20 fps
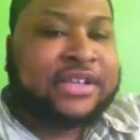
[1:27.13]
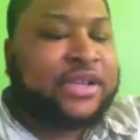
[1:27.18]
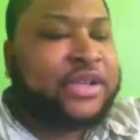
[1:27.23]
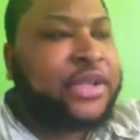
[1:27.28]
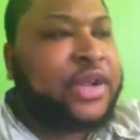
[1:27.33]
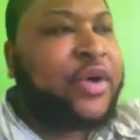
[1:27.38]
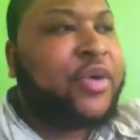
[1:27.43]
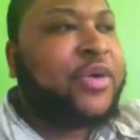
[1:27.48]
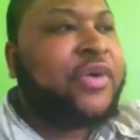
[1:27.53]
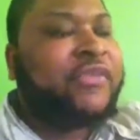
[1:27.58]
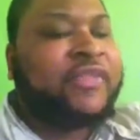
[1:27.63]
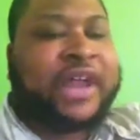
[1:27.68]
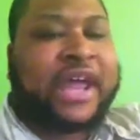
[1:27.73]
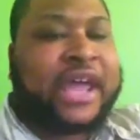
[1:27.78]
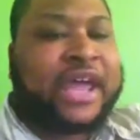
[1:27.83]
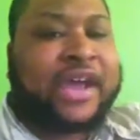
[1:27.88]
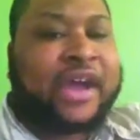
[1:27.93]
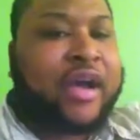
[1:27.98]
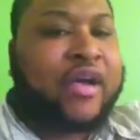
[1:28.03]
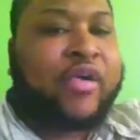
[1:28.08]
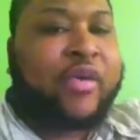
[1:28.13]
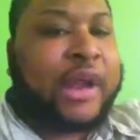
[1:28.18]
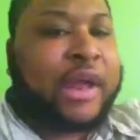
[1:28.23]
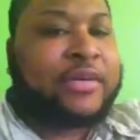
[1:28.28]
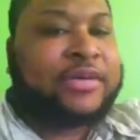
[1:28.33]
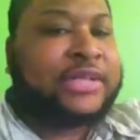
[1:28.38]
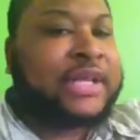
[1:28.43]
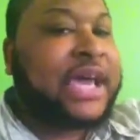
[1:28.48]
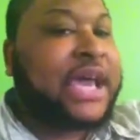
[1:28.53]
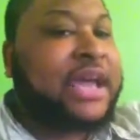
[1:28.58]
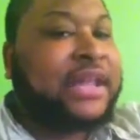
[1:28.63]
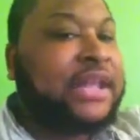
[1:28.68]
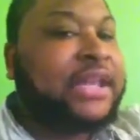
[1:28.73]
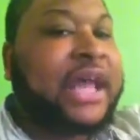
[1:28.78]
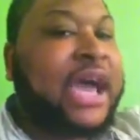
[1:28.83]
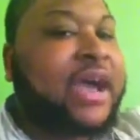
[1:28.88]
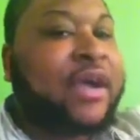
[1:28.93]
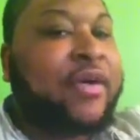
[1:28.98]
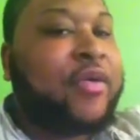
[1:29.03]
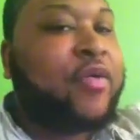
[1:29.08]
If it ain't cold outside, they're
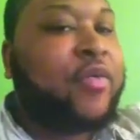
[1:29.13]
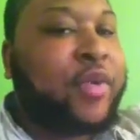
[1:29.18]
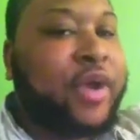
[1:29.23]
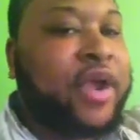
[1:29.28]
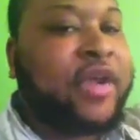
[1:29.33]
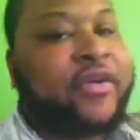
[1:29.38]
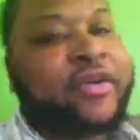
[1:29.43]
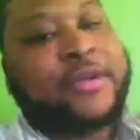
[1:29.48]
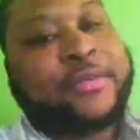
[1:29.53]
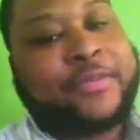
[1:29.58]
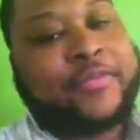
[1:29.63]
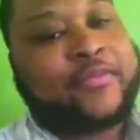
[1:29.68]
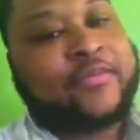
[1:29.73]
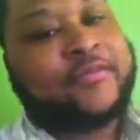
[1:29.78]
not gonna wear it.